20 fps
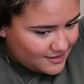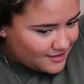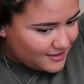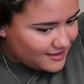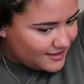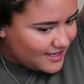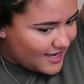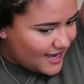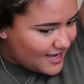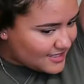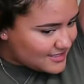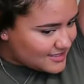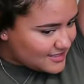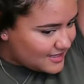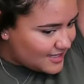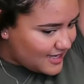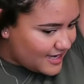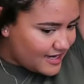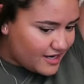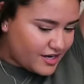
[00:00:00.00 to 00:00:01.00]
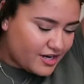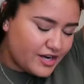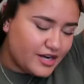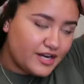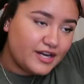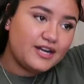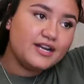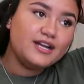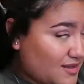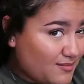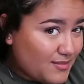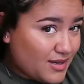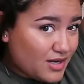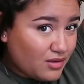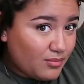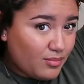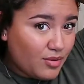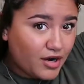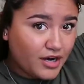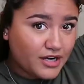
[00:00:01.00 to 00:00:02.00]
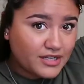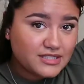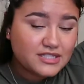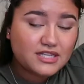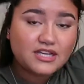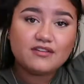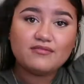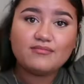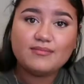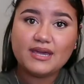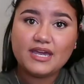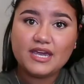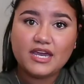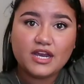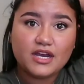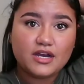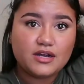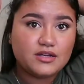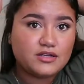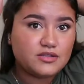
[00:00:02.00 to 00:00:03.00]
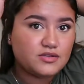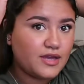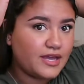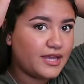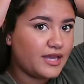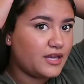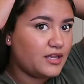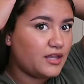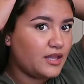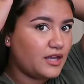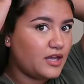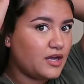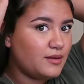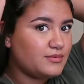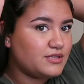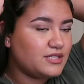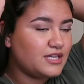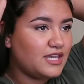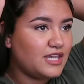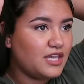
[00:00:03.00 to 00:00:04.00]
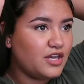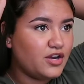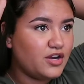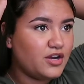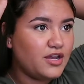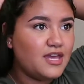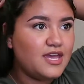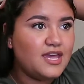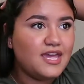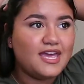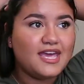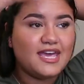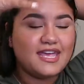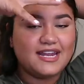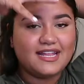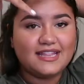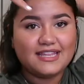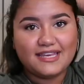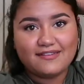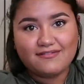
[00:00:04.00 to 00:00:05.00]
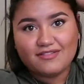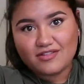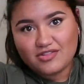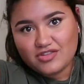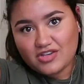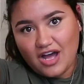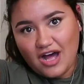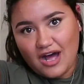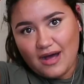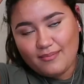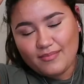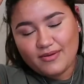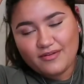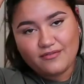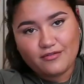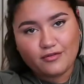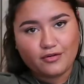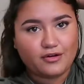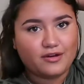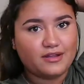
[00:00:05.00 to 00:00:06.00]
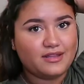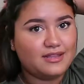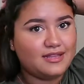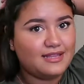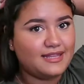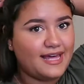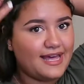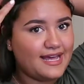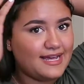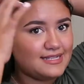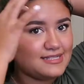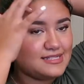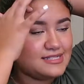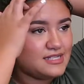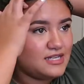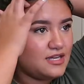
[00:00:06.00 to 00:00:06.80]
the next layer, the middle part of my hair, so I get it like up to here, and I leave the top for last.